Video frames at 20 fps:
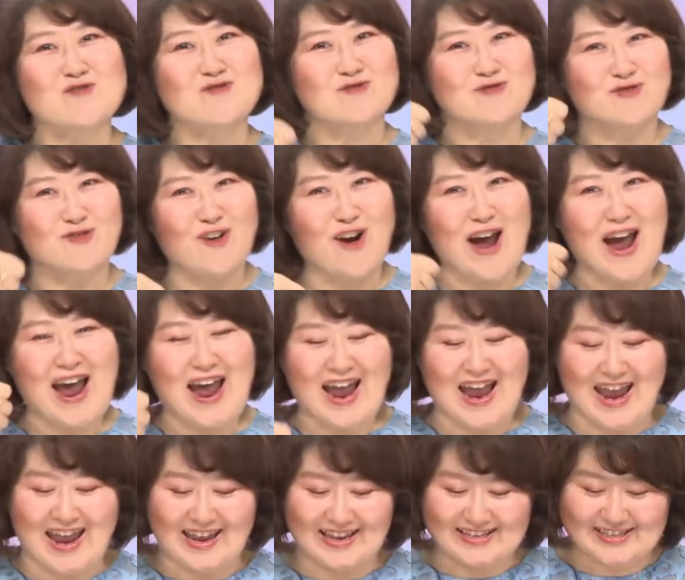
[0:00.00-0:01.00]

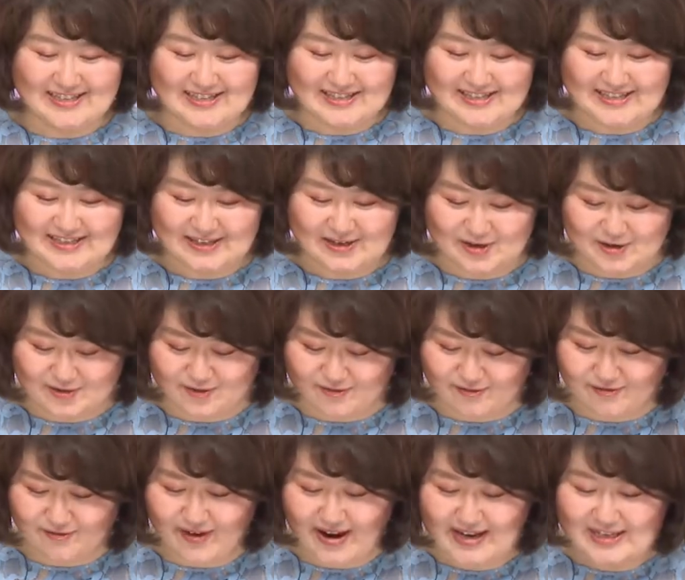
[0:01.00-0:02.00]
Rice.
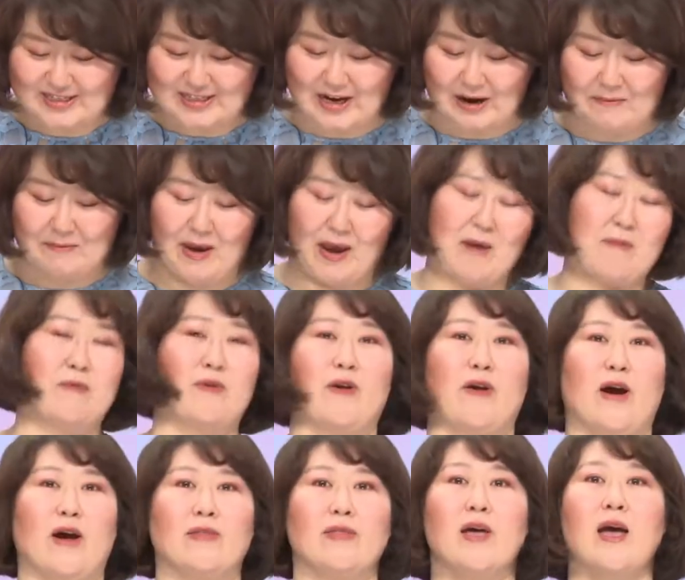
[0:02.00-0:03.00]
Great job,
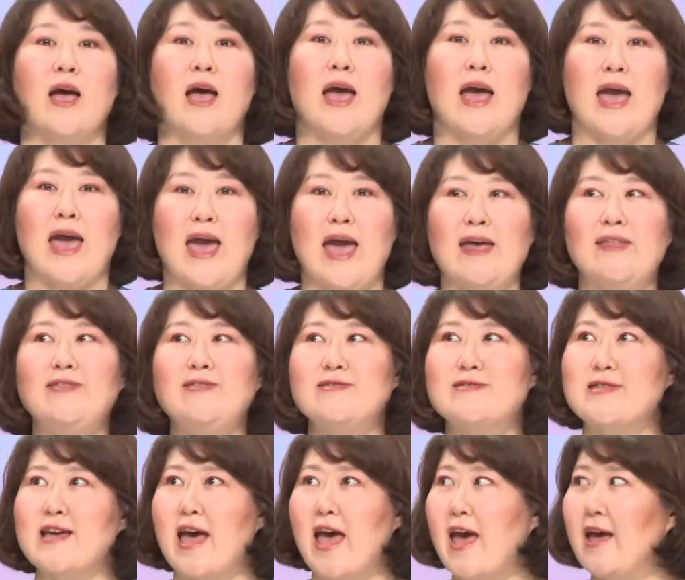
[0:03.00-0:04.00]
everyone. And
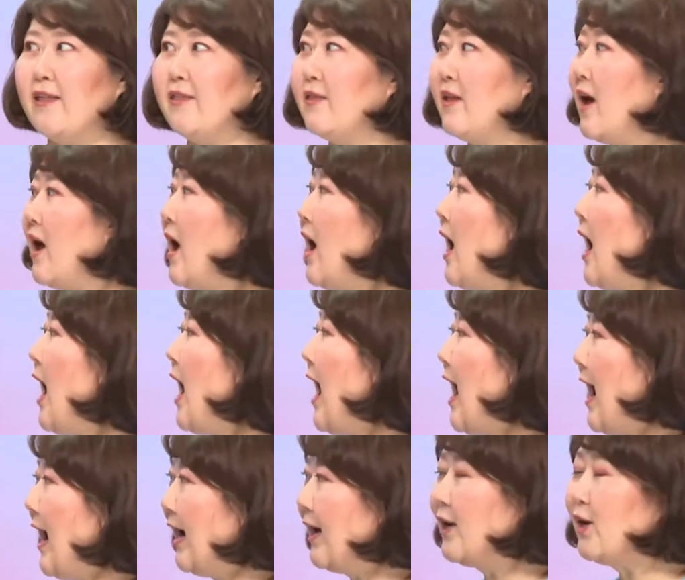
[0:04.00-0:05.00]
then
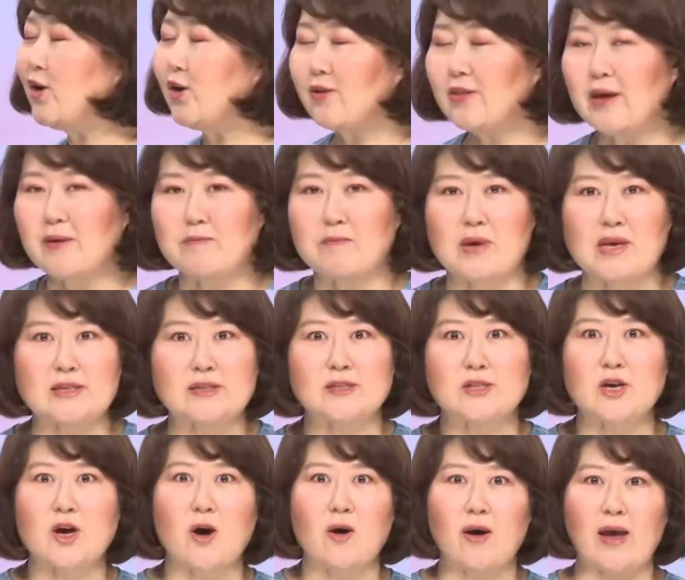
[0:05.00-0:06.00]
I know that Miss
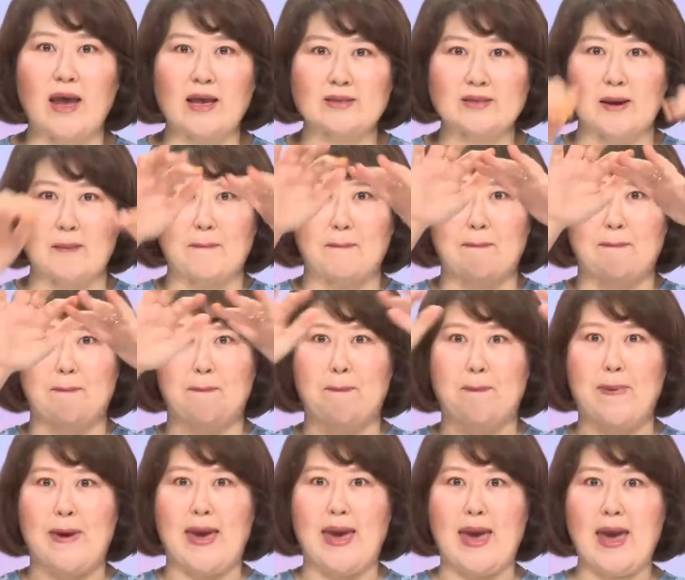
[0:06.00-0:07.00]
Ko has a
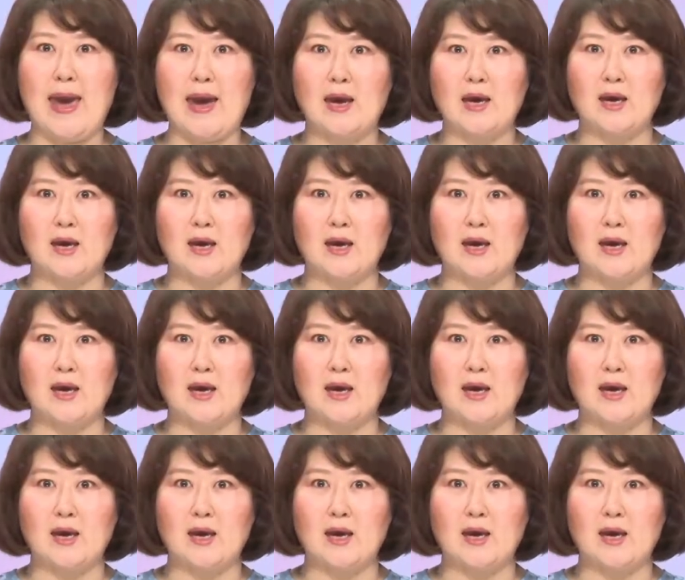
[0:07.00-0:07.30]
big